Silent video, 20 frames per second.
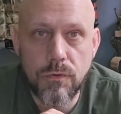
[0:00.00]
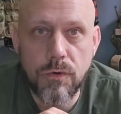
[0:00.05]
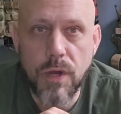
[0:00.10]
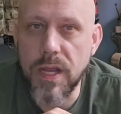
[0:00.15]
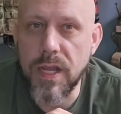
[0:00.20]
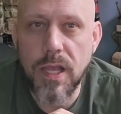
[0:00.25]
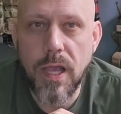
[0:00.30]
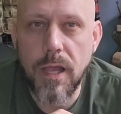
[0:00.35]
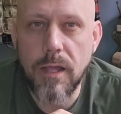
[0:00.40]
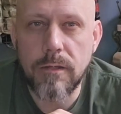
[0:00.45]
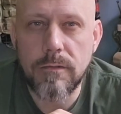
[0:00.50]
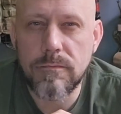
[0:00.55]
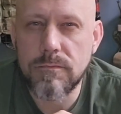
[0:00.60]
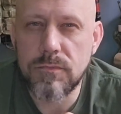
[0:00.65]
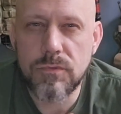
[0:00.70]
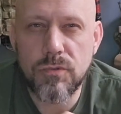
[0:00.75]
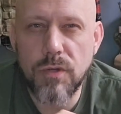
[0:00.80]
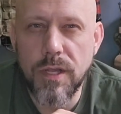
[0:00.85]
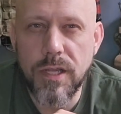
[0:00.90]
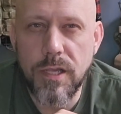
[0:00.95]
Great guy.
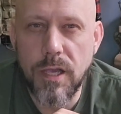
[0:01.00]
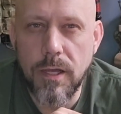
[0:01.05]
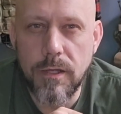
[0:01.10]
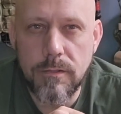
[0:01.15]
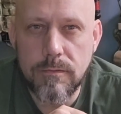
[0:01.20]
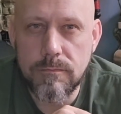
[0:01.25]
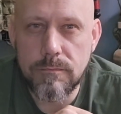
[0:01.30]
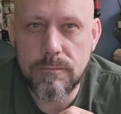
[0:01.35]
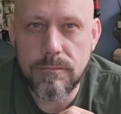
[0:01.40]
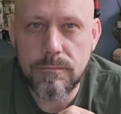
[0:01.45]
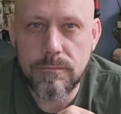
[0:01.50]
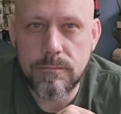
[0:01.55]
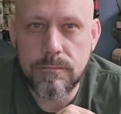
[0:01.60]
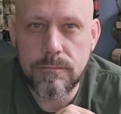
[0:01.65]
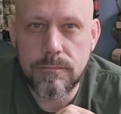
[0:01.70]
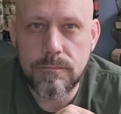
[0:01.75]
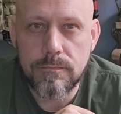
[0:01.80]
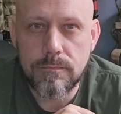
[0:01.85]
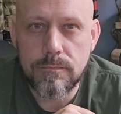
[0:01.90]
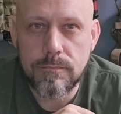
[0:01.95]
Great guy.
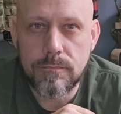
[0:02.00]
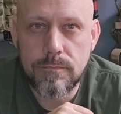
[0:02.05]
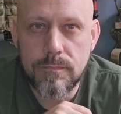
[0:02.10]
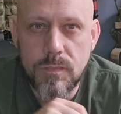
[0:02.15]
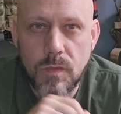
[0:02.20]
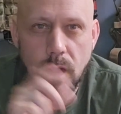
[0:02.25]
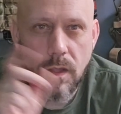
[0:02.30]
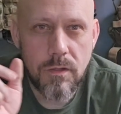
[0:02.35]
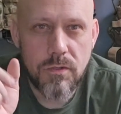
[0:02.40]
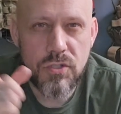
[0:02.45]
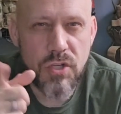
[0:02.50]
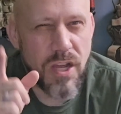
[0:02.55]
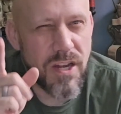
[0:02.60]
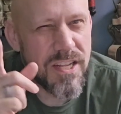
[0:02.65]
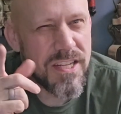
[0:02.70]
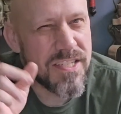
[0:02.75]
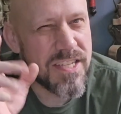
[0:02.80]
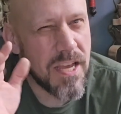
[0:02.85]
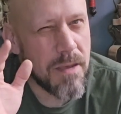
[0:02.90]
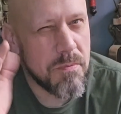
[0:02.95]

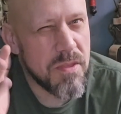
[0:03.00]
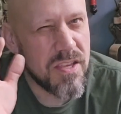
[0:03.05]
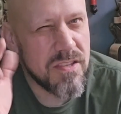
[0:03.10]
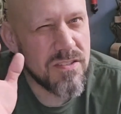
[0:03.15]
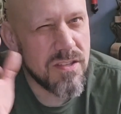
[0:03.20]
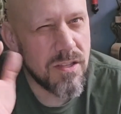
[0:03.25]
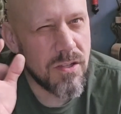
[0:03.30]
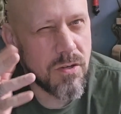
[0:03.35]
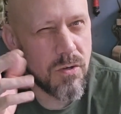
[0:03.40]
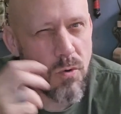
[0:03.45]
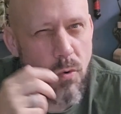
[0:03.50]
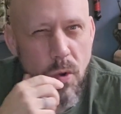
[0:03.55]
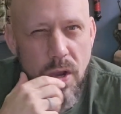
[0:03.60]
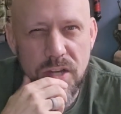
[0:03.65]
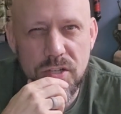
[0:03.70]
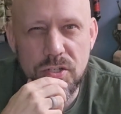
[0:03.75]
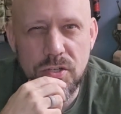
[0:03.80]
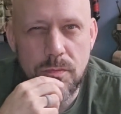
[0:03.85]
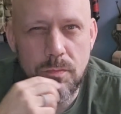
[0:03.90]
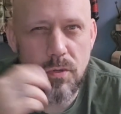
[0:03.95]
Johnny Depp, he's a little
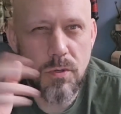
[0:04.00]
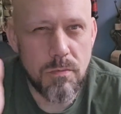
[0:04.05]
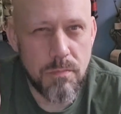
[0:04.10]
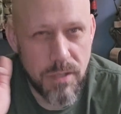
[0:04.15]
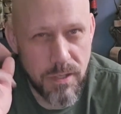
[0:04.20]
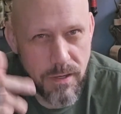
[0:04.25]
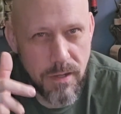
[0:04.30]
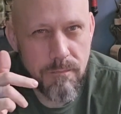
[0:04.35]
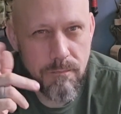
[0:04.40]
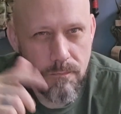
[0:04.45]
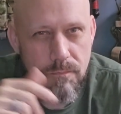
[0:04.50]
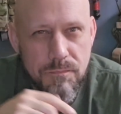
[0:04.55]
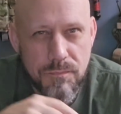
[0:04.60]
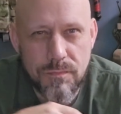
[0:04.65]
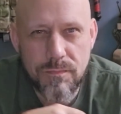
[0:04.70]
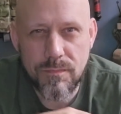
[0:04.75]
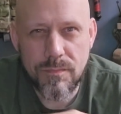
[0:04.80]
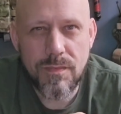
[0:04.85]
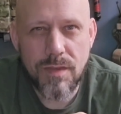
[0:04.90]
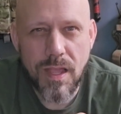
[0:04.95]
questionable, but
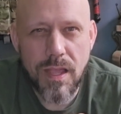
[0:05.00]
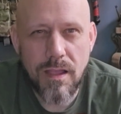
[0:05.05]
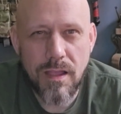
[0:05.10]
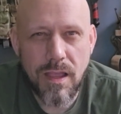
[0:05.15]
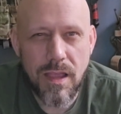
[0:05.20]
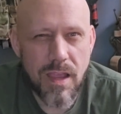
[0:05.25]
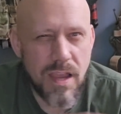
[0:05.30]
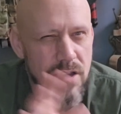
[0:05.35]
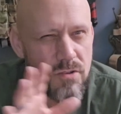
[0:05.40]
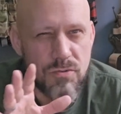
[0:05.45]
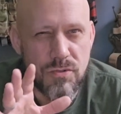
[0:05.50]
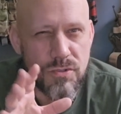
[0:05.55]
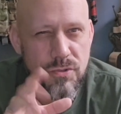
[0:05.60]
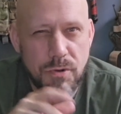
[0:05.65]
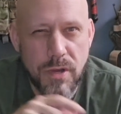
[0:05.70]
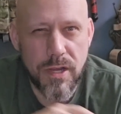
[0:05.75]
Andrew's a